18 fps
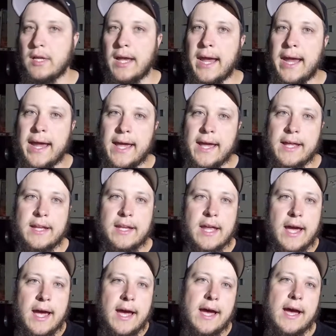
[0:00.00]

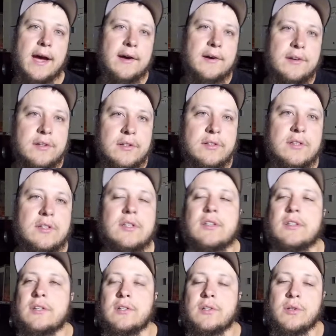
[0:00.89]
And I'm
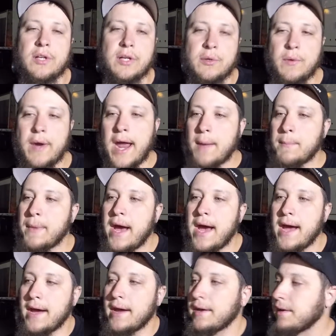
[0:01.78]
going to grab
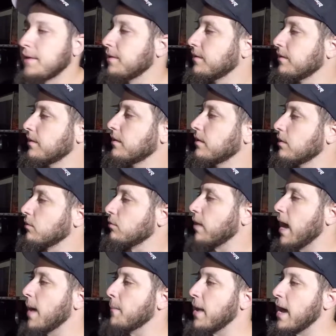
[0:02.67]

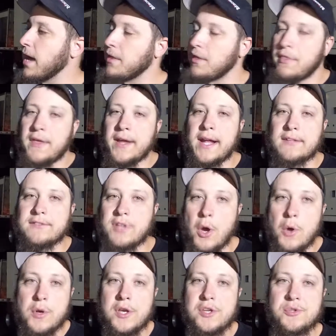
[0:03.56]
my other thing of
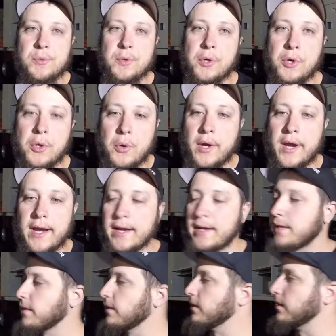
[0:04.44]
Tonys real quick.
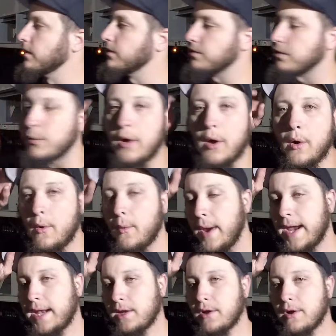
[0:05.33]
So while we're
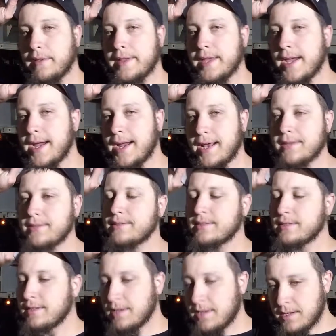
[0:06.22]
waiting on
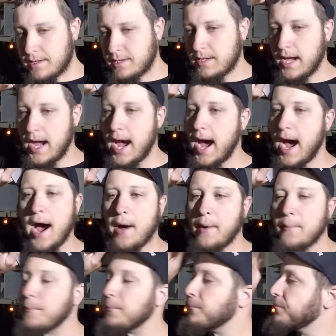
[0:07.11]
this,
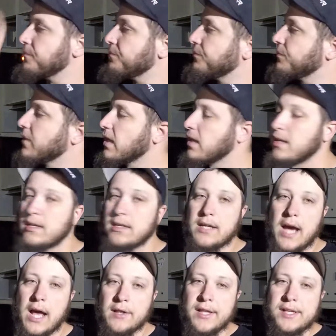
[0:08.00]

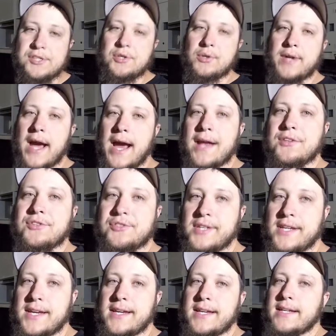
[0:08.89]
I'll let you guys
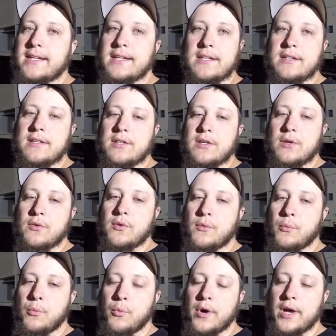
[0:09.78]
see
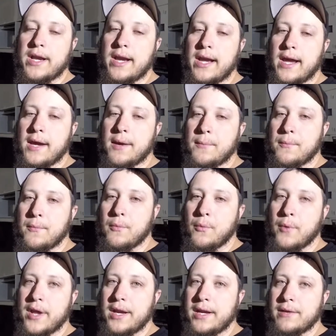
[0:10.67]
what
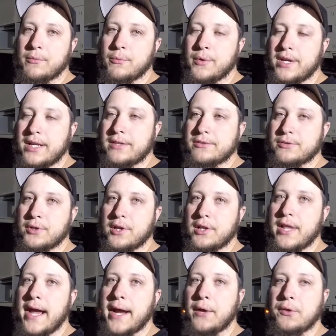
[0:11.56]
it's
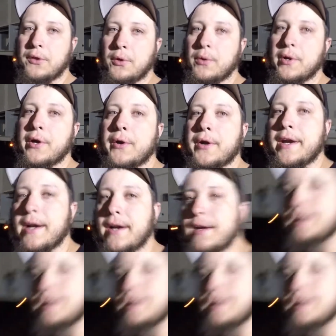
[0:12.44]
looking like on the grill here.